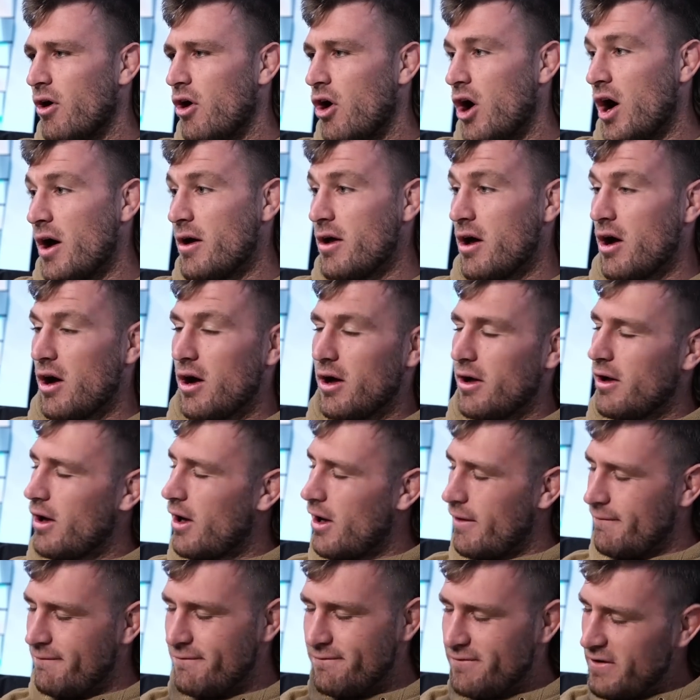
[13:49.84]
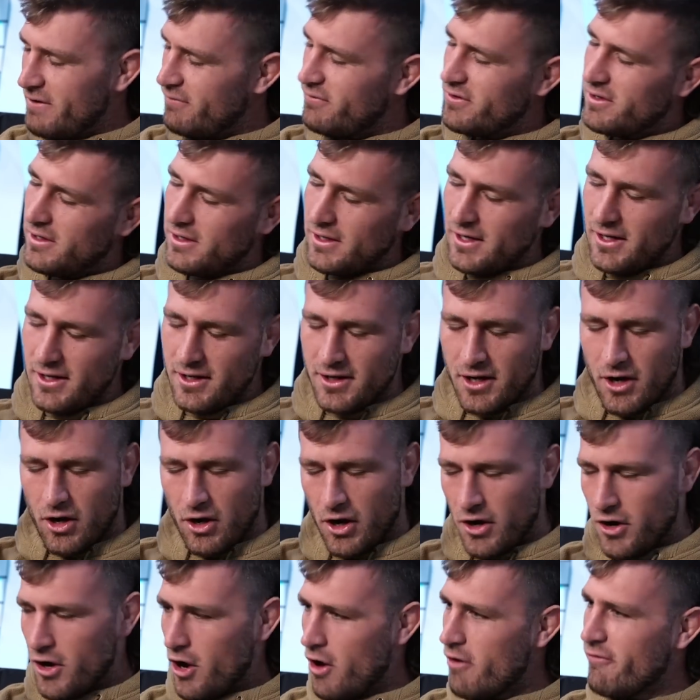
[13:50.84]
I vividly,
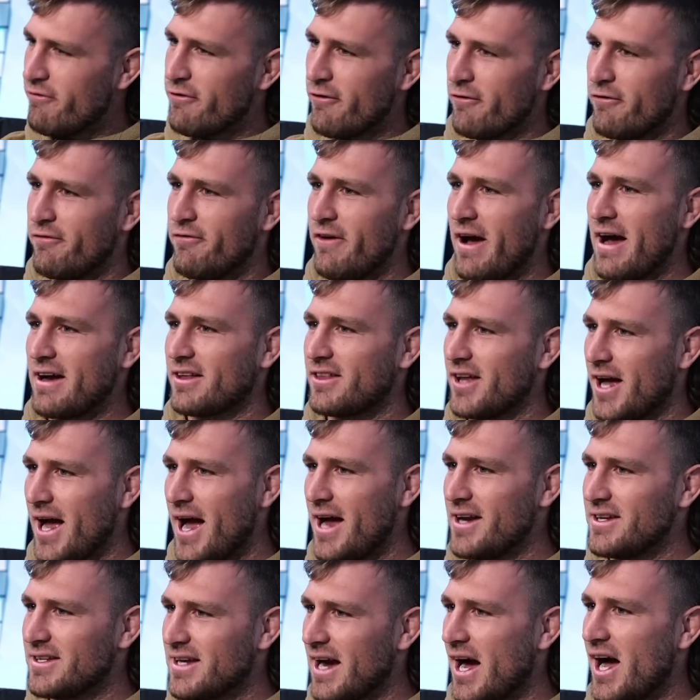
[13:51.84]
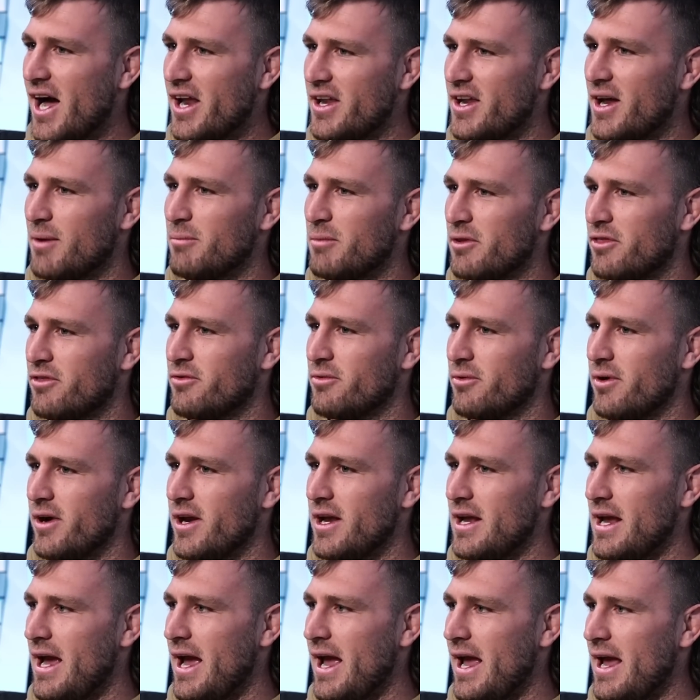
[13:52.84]
I know for a fact, I had card number
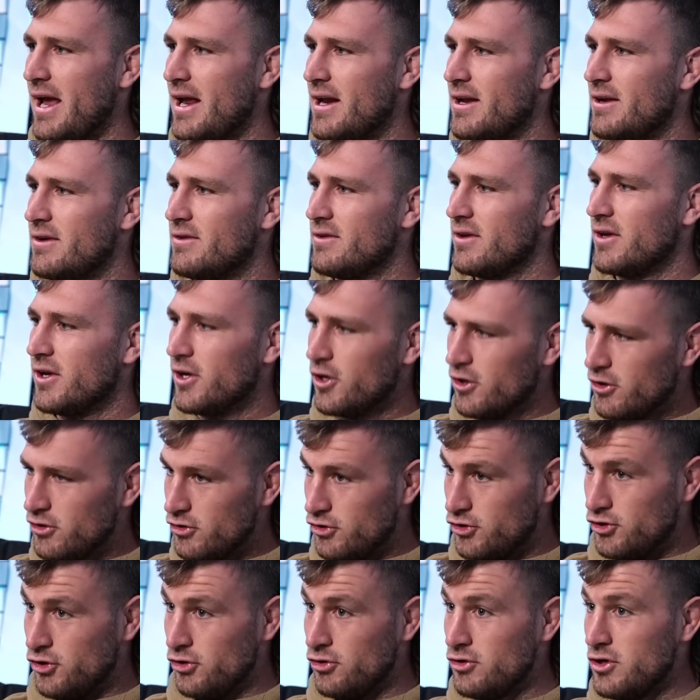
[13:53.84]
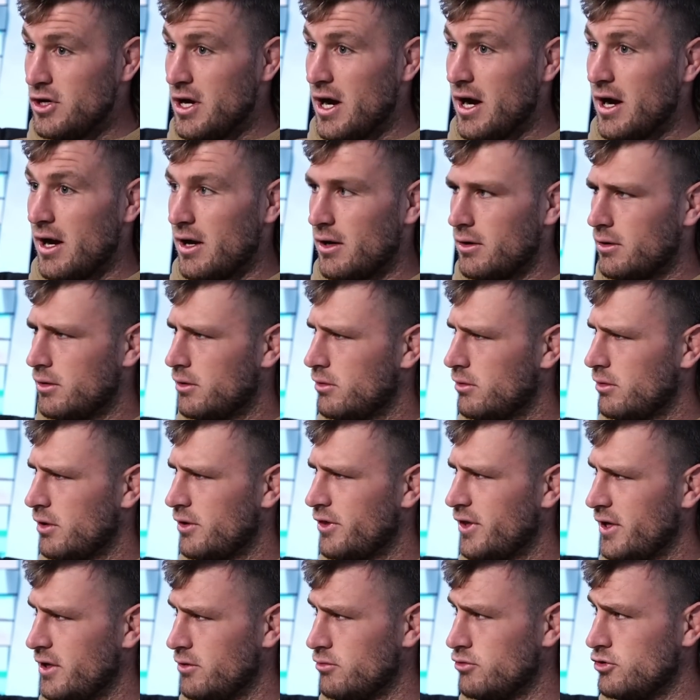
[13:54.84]
3 and Junior,
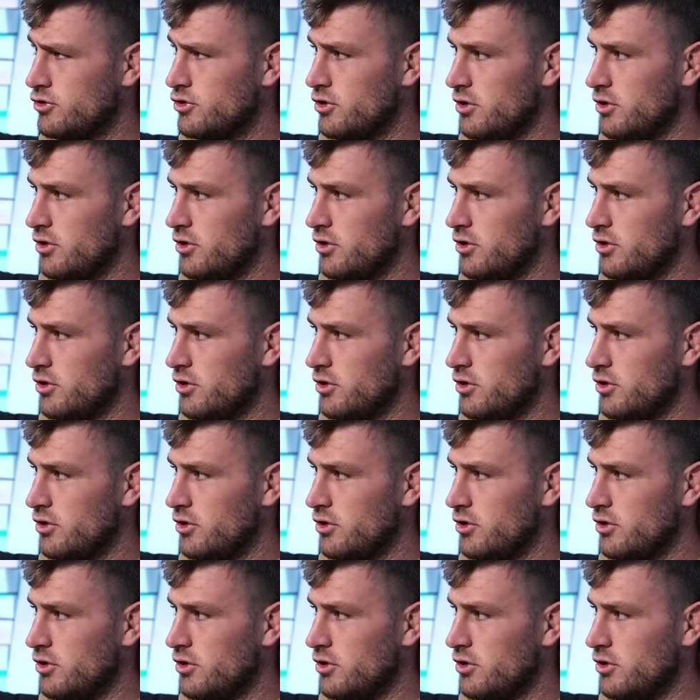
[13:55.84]
I think it was